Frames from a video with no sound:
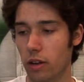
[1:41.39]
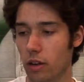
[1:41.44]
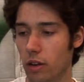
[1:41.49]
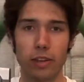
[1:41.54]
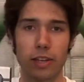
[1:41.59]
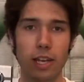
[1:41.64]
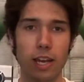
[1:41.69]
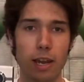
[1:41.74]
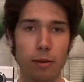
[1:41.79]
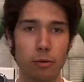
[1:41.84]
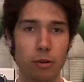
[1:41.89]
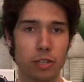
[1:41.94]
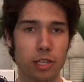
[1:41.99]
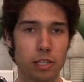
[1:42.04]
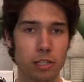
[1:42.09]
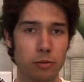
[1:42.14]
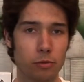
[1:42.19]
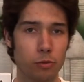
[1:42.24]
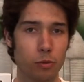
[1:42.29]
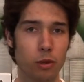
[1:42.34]
The camera
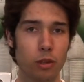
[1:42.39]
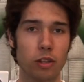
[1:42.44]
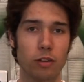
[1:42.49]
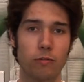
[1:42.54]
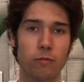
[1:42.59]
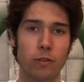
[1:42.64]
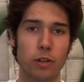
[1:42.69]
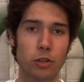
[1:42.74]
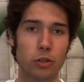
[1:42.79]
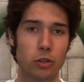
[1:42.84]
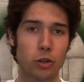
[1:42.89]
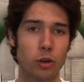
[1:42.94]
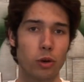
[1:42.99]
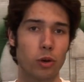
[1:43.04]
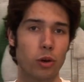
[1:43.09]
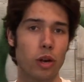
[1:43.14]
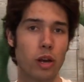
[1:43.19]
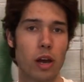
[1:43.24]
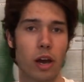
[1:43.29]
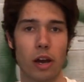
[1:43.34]
doesn't really
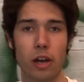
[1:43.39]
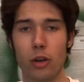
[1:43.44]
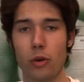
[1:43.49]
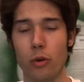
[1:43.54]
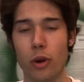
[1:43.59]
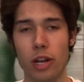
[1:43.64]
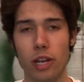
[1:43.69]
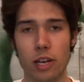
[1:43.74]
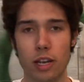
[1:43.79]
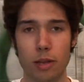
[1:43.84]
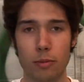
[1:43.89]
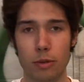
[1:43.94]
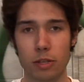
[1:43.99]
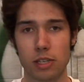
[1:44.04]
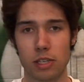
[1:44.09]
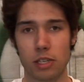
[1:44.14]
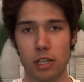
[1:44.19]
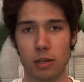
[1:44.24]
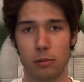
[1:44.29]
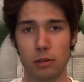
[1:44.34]
feature a great image
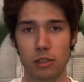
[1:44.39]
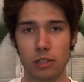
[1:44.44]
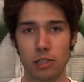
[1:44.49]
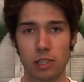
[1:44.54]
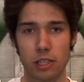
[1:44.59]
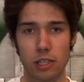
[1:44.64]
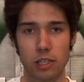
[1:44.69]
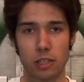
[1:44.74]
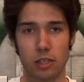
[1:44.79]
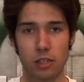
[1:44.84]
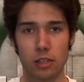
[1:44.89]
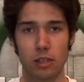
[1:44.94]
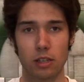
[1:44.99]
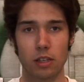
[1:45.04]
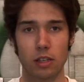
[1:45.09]
stabilization,